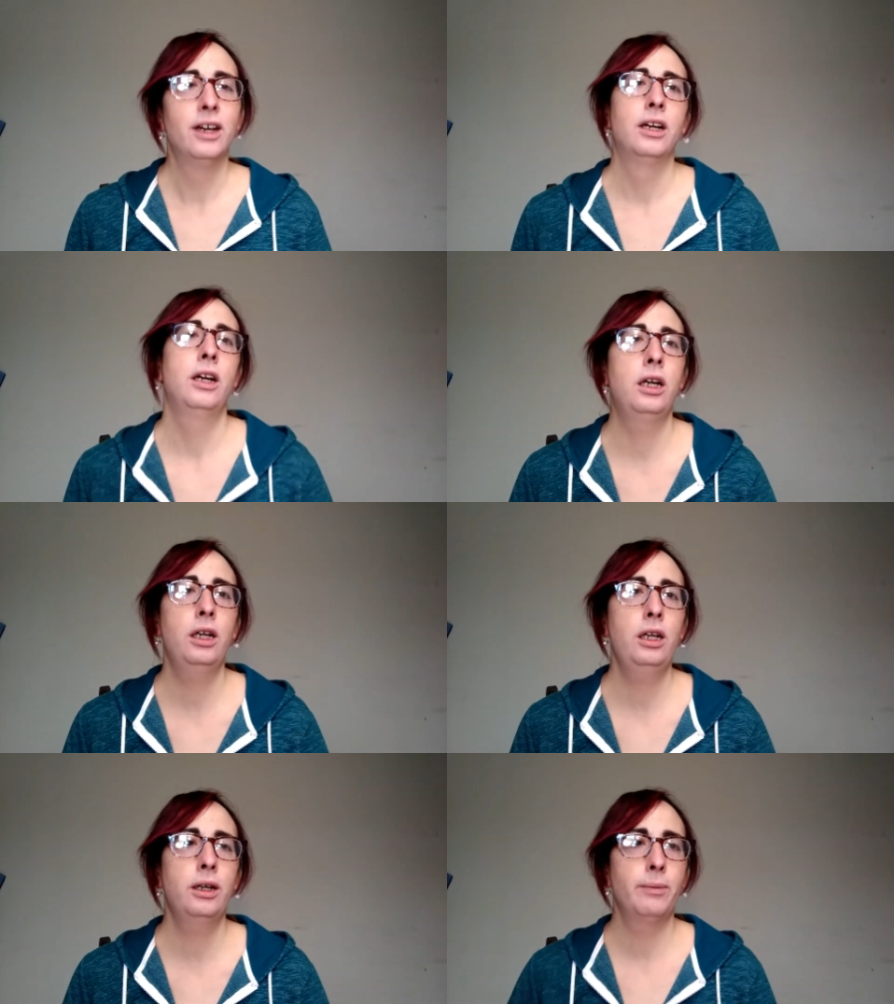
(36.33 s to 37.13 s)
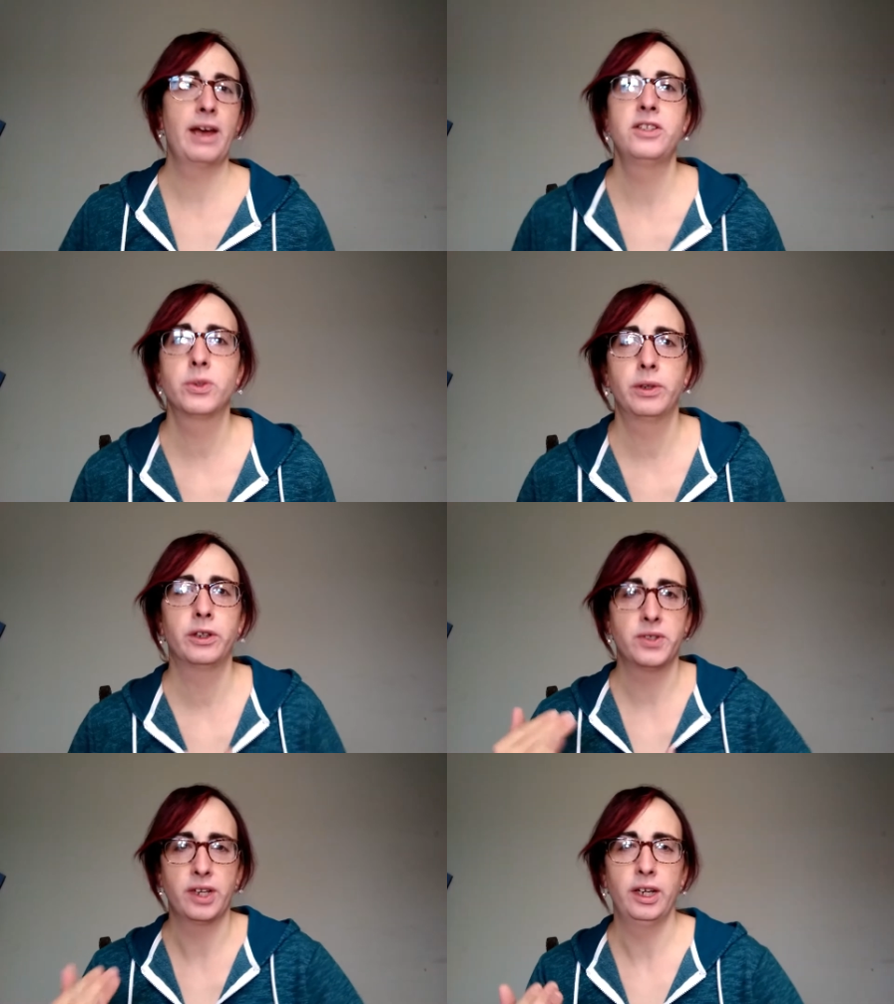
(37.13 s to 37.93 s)
I just want to go
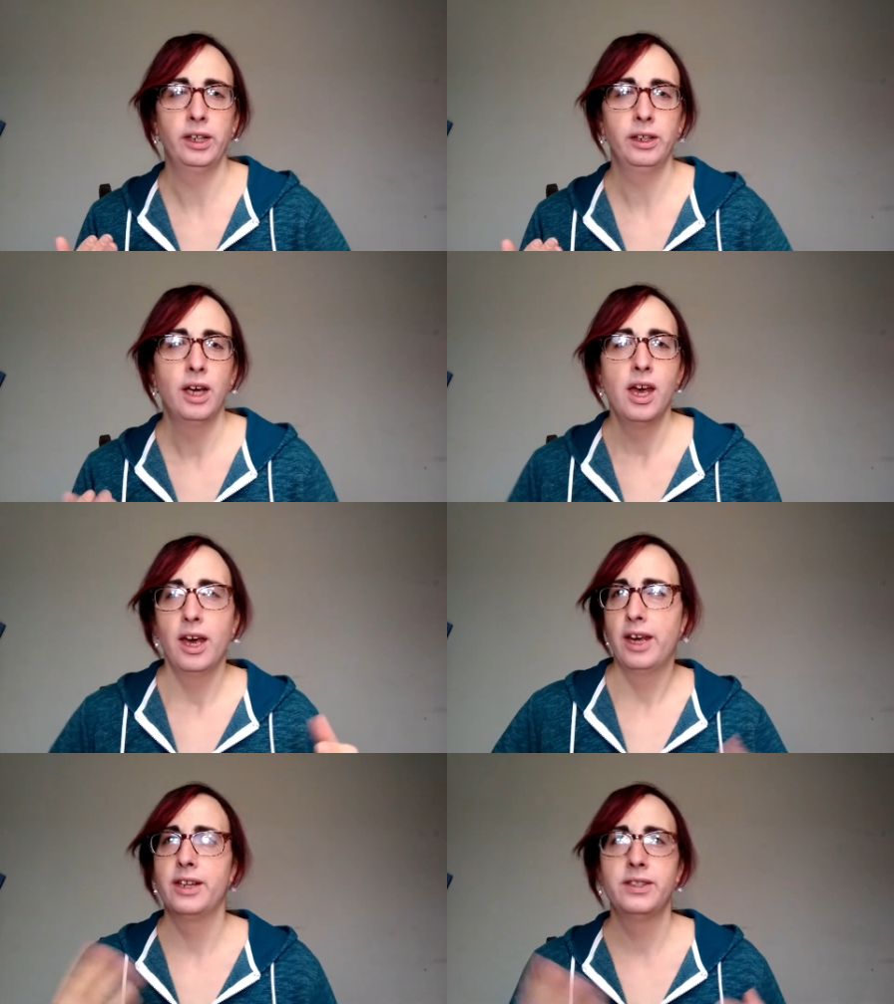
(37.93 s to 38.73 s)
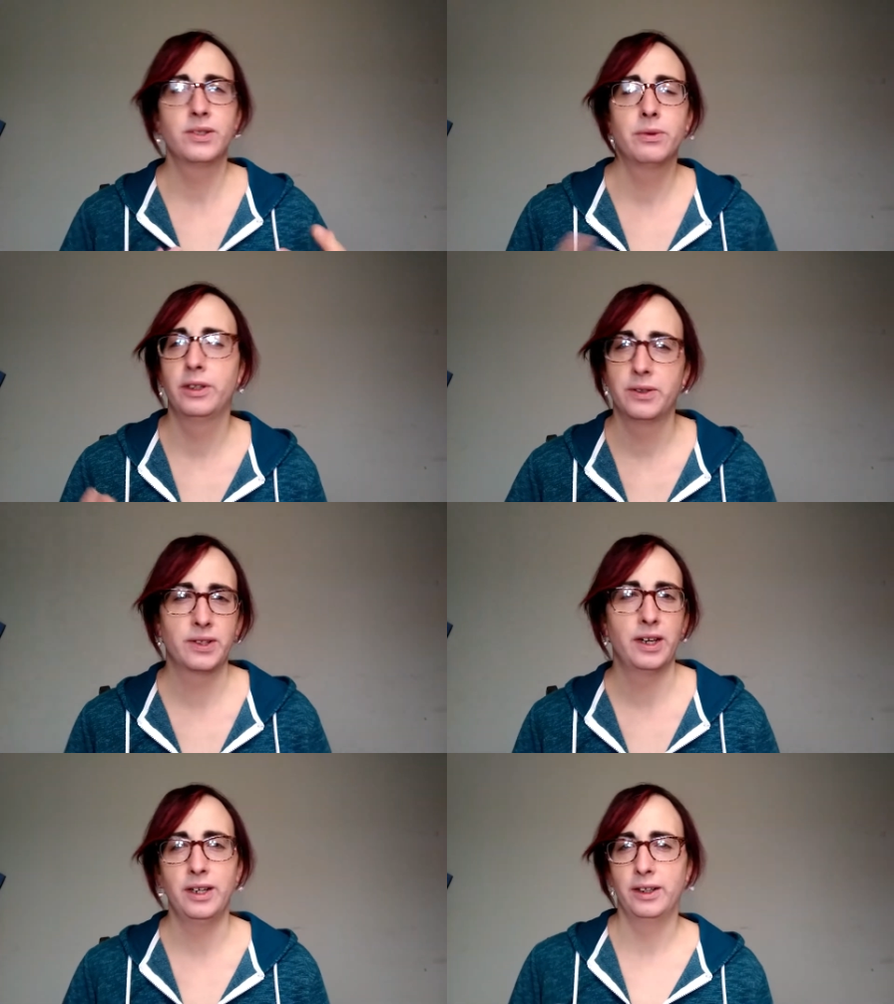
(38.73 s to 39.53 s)
skating. And I just want to go
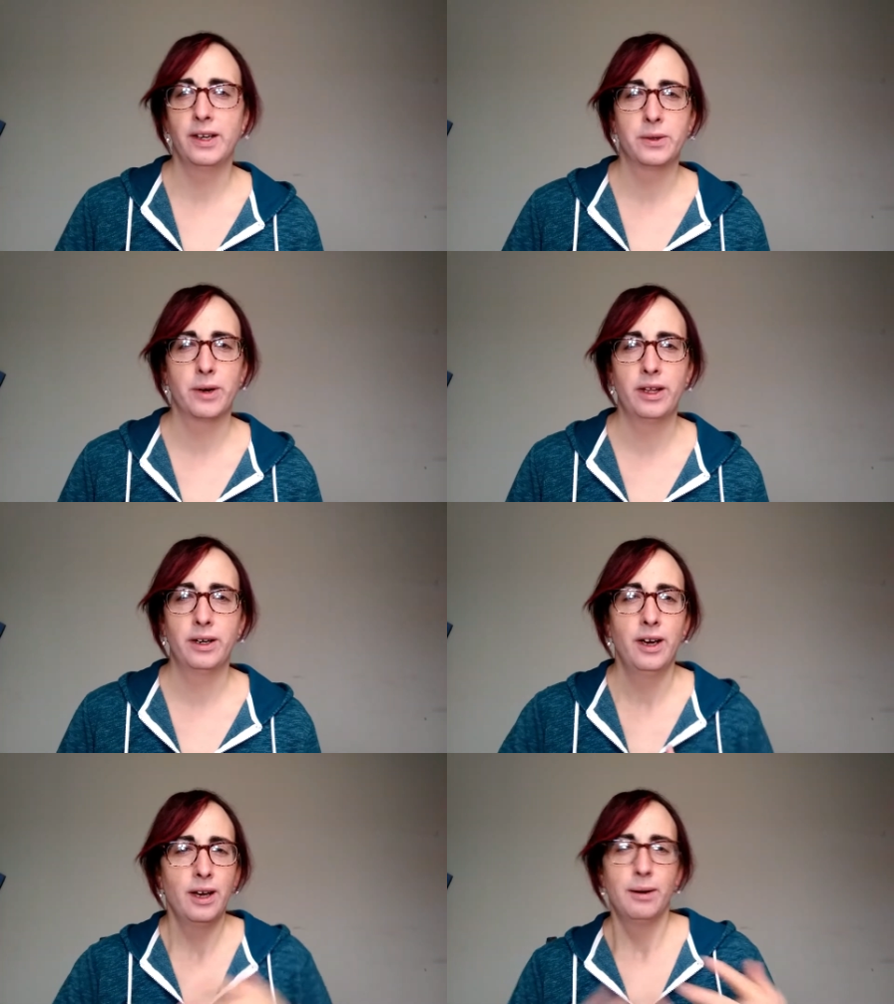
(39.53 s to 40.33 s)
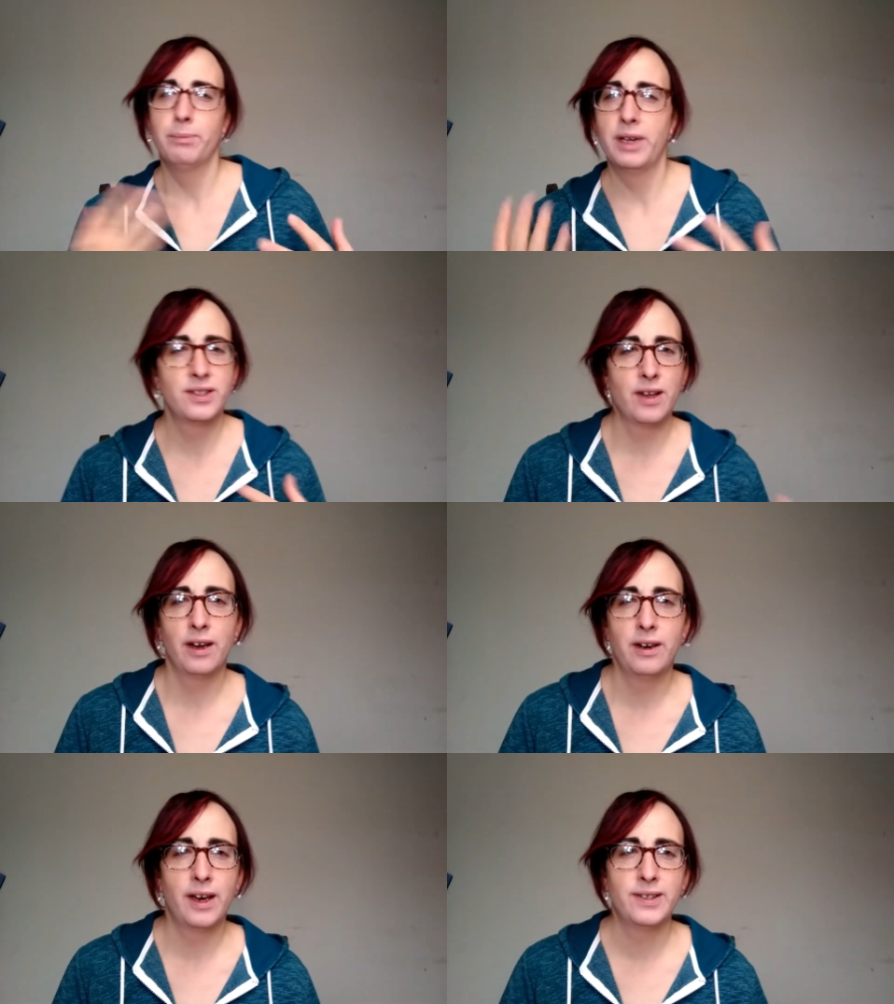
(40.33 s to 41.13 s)
skating in nice weather, but it's not
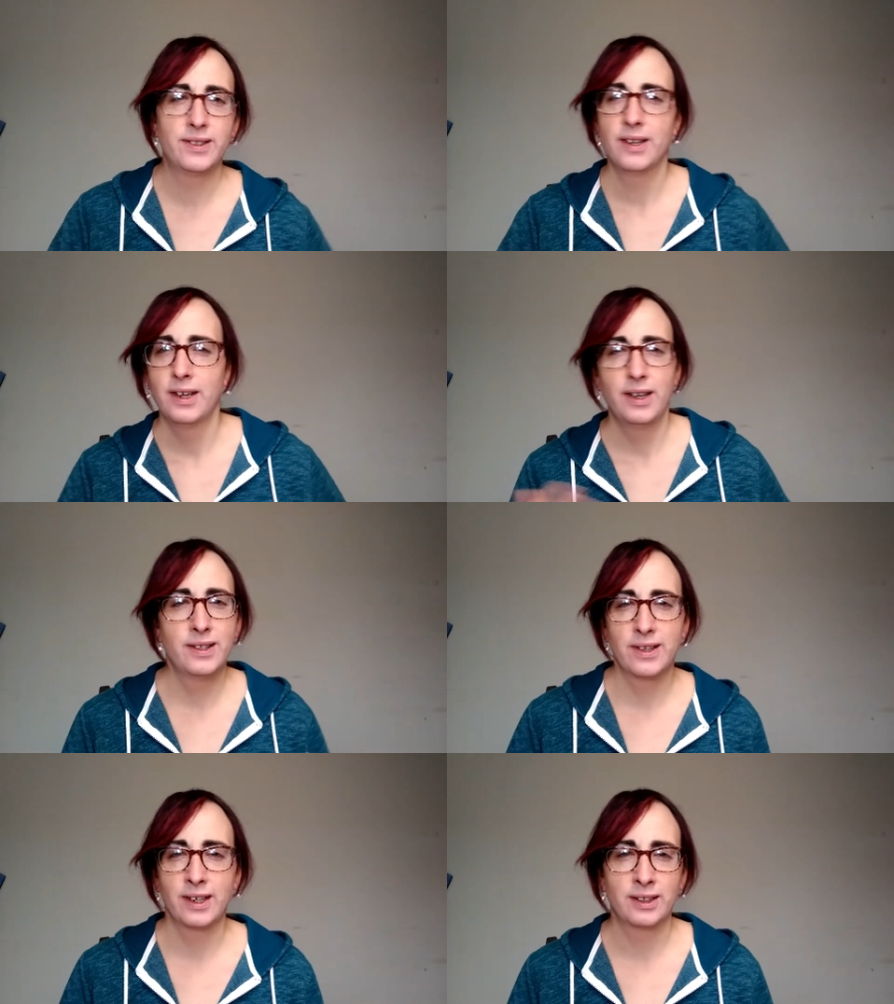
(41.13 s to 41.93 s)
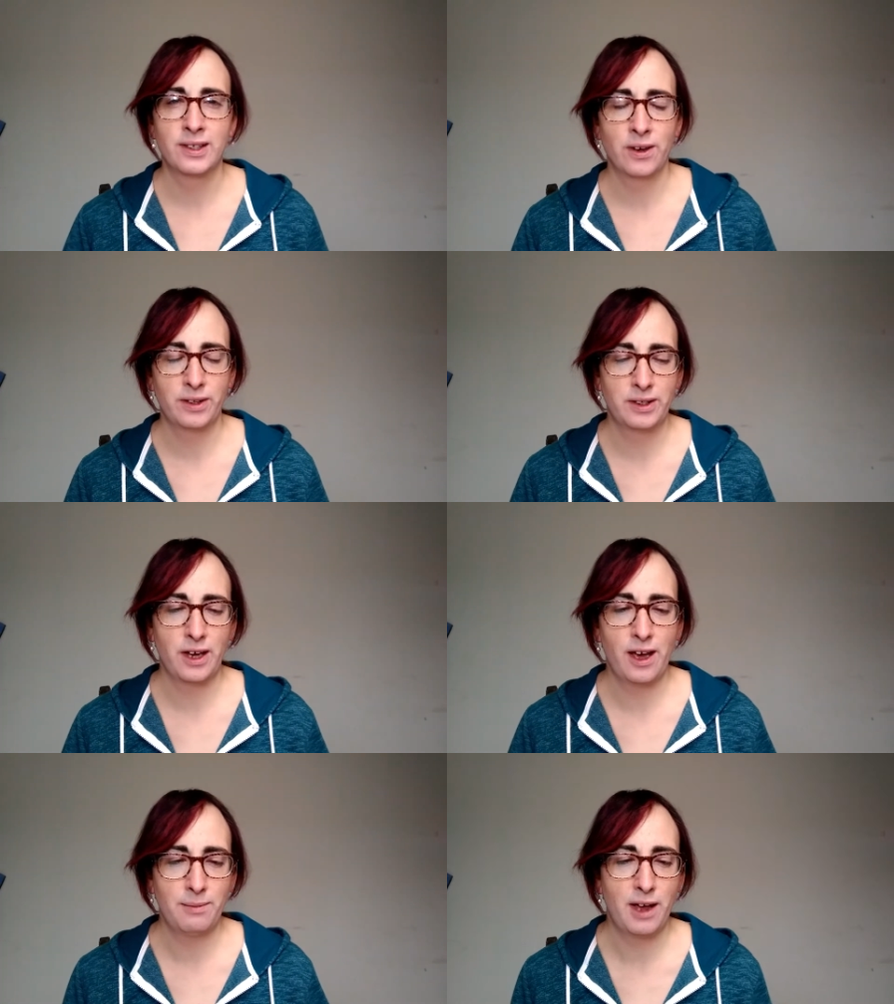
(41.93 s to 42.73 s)
nice. It's like this all the
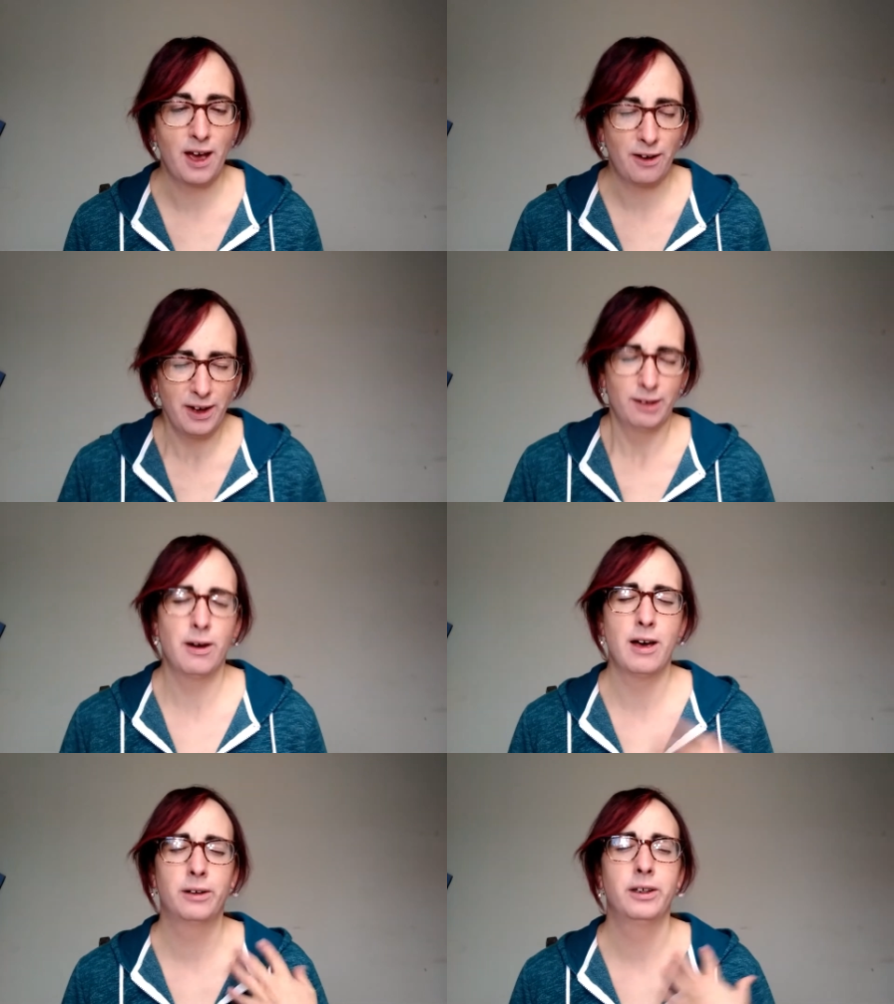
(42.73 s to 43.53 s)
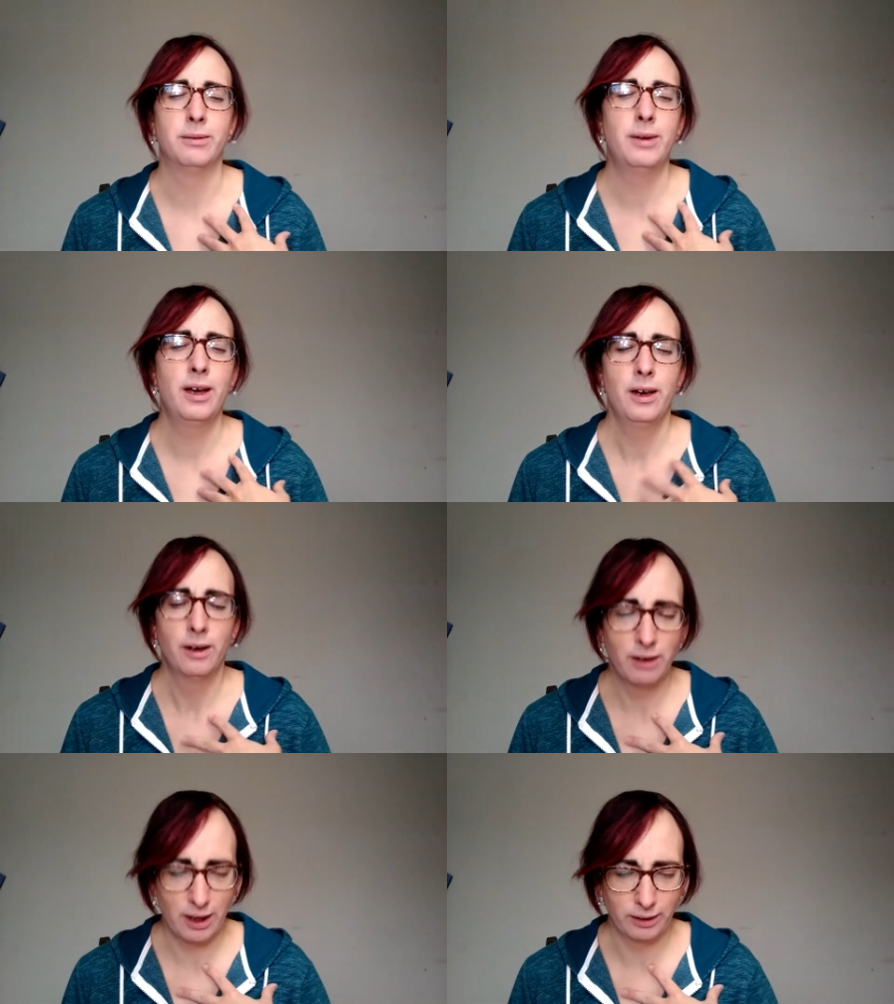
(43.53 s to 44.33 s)
time now. Welcome,
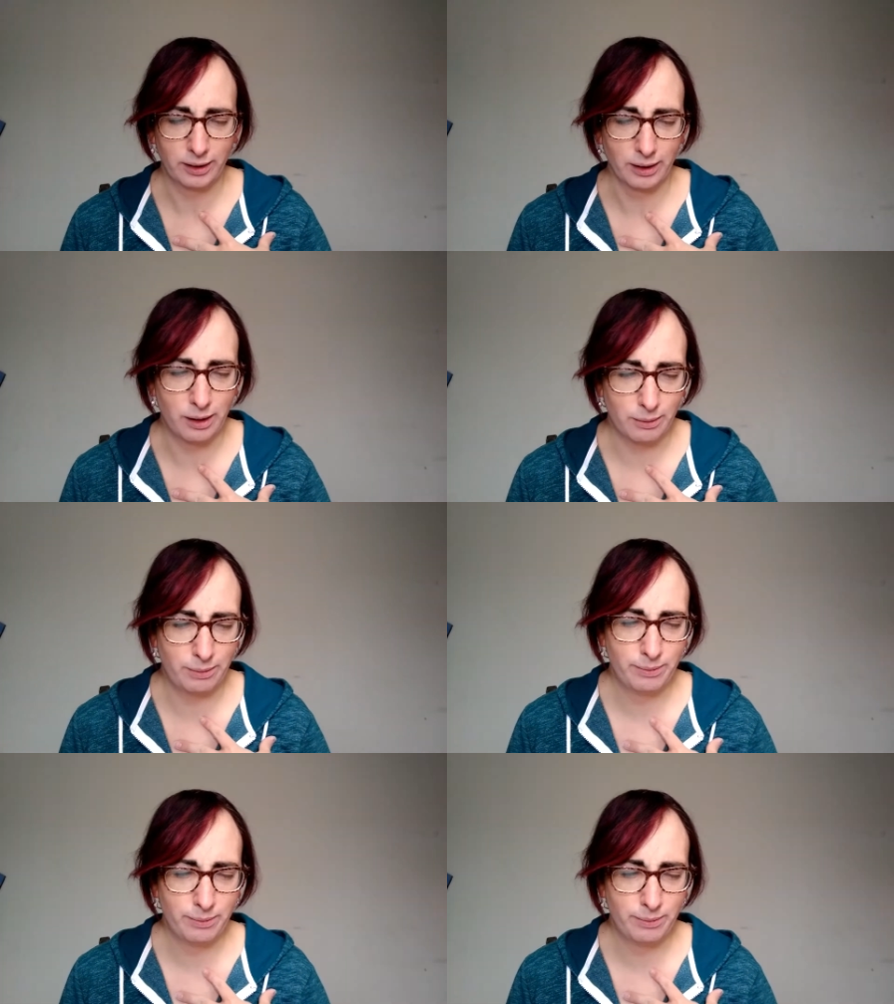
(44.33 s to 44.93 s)
welcome.